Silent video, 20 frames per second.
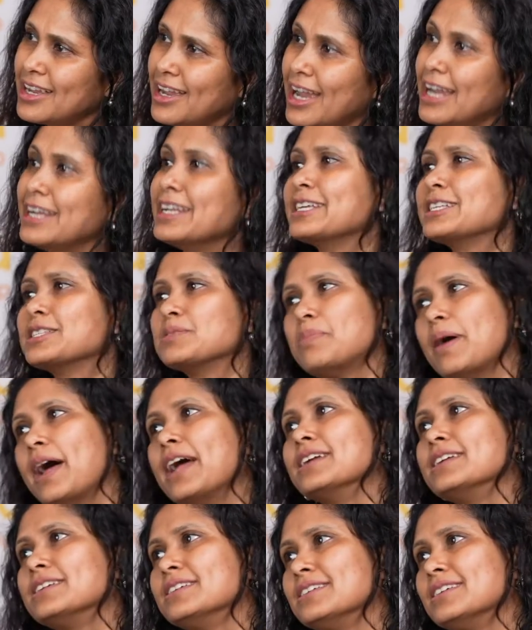and
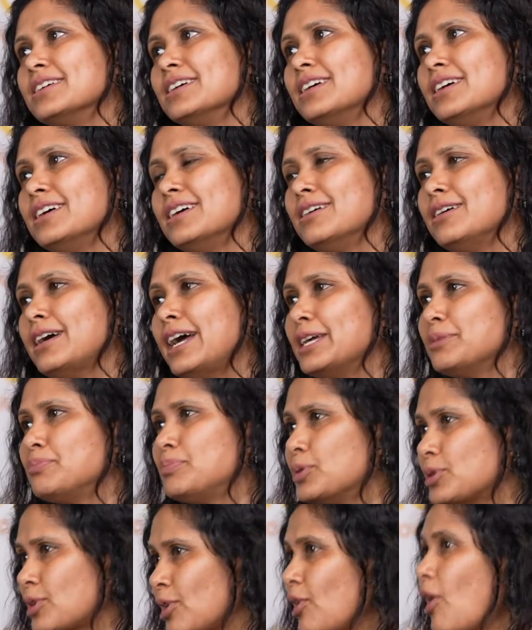expand. I
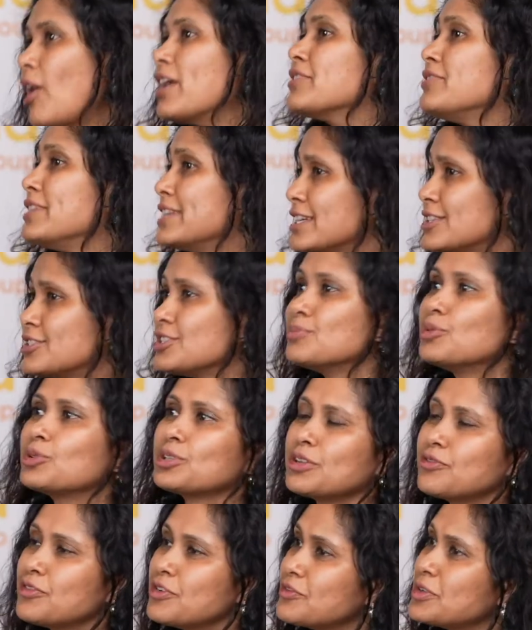put a lot of energy, more
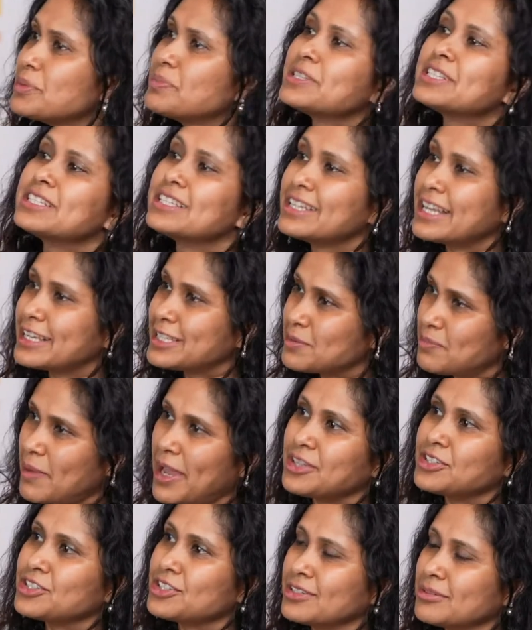than 50% in
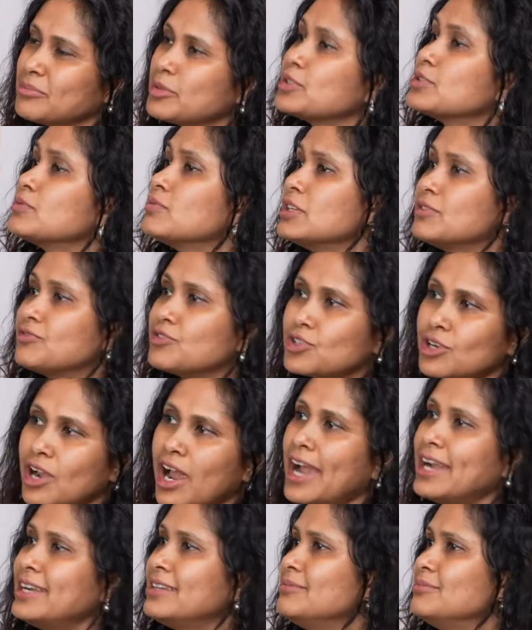expansion, because we
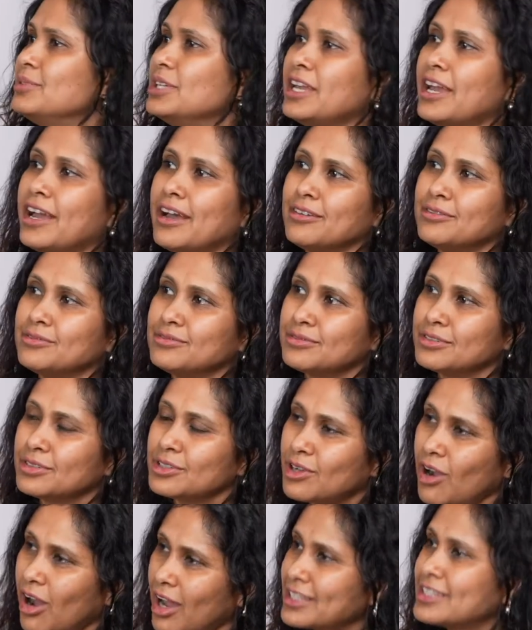tried, we have
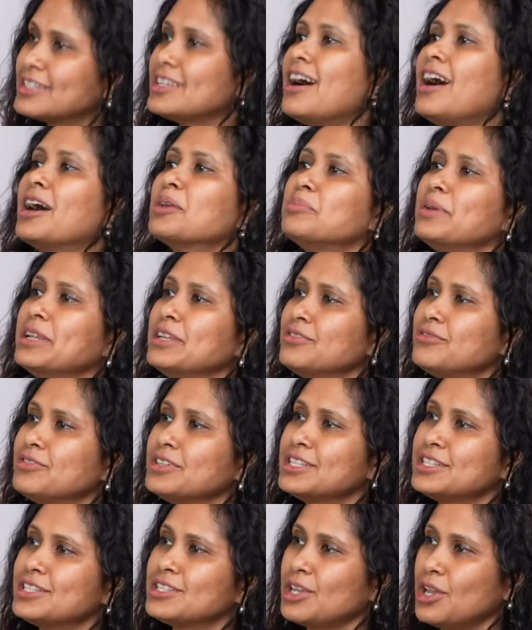got our
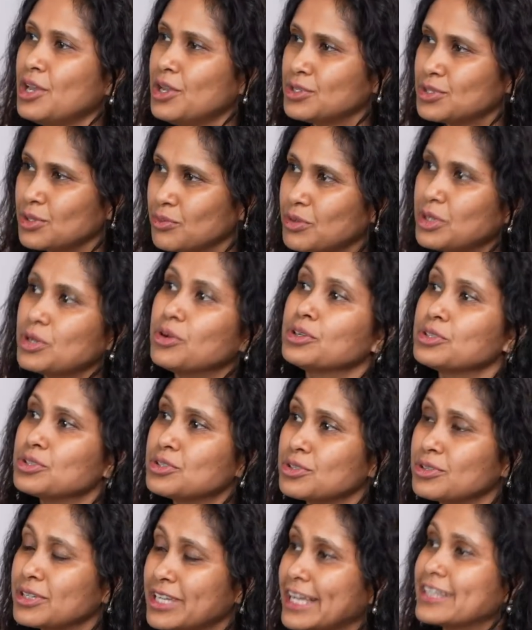benefits, so we're going
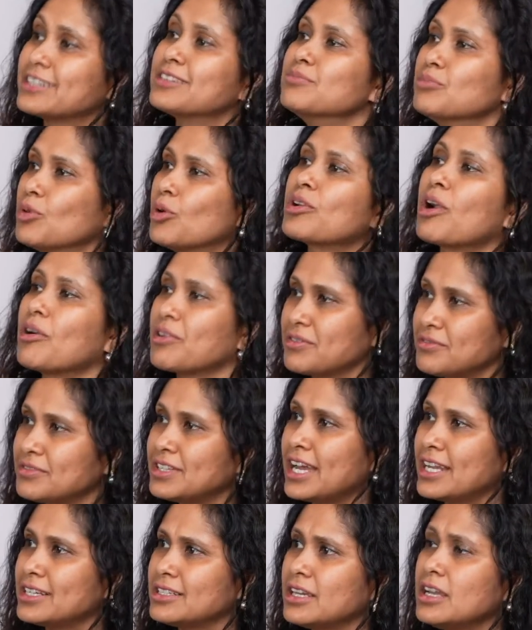to get more out of
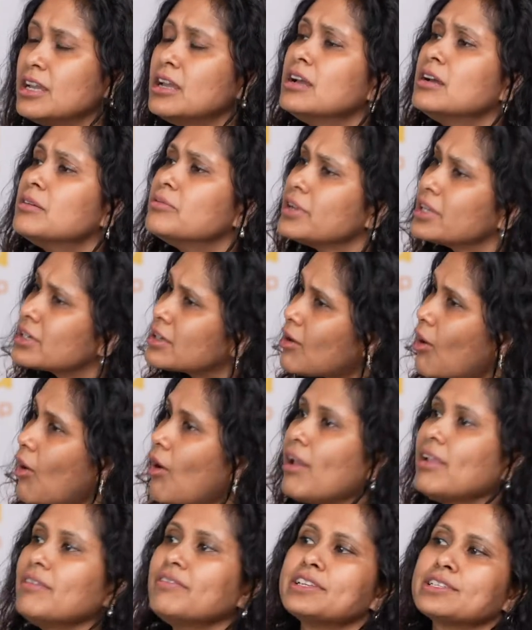that. But
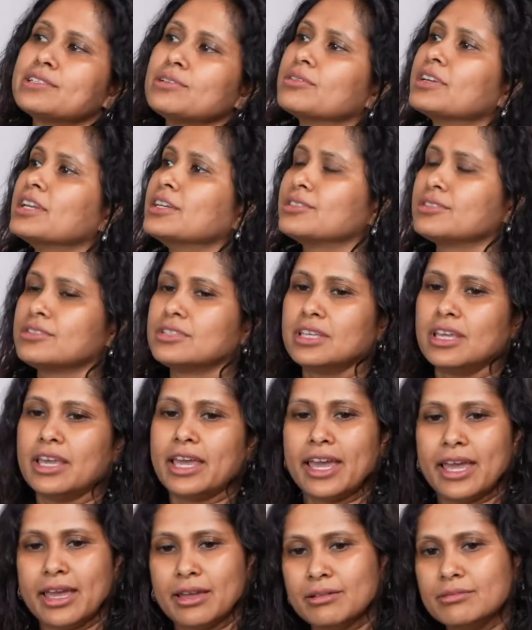always looking to see,
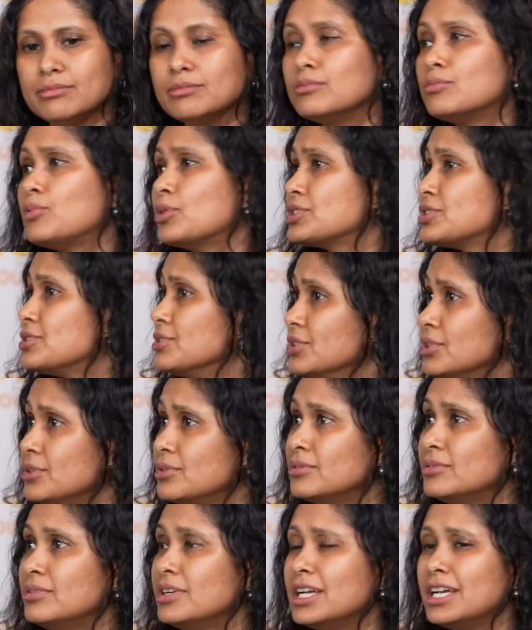hey, what's
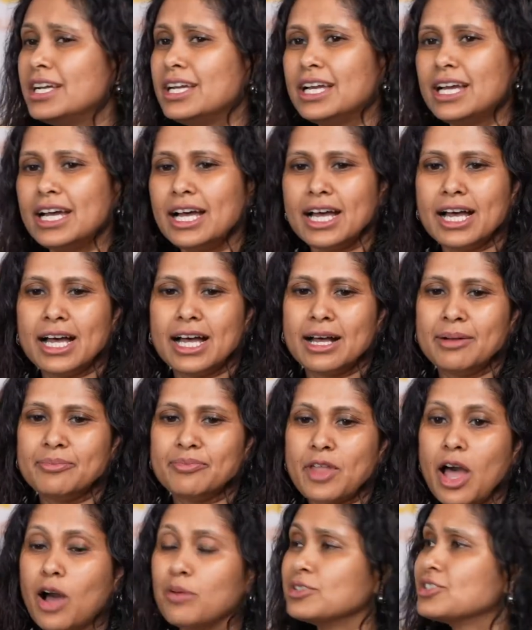new?
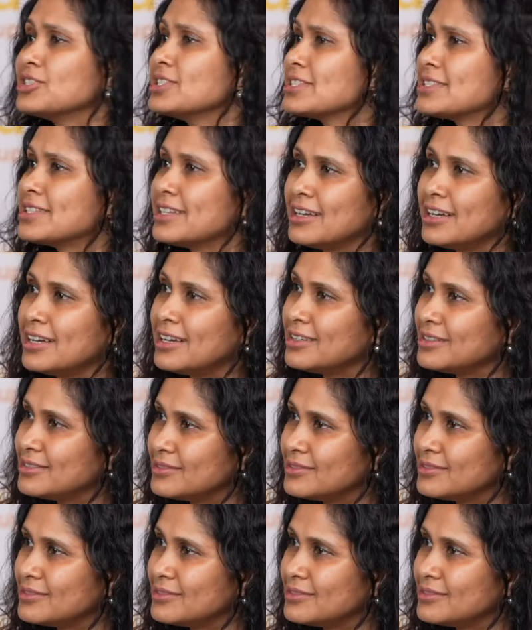How much is the